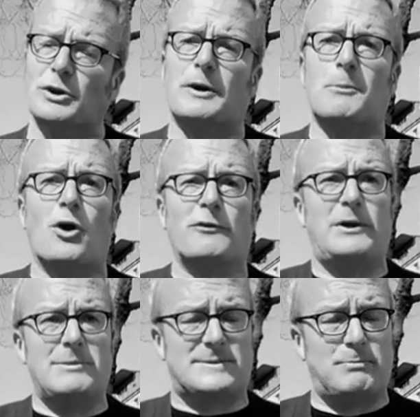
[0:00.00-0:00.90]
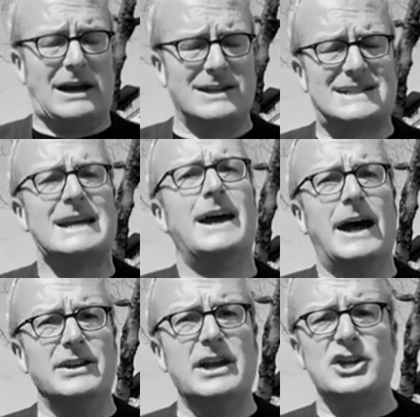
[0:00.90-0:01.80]
one of our more famous ballads,
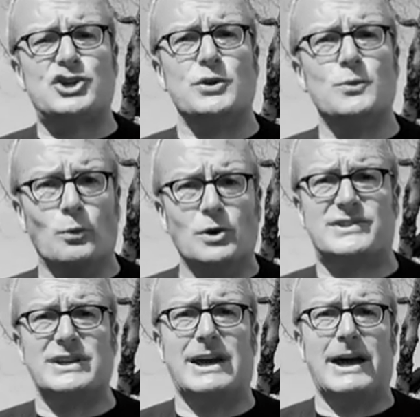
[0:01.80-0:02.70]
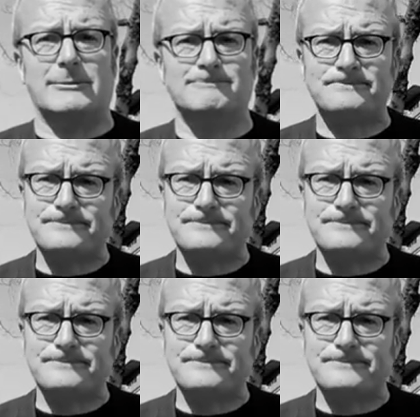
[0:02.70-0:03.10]
A Nation Once Again.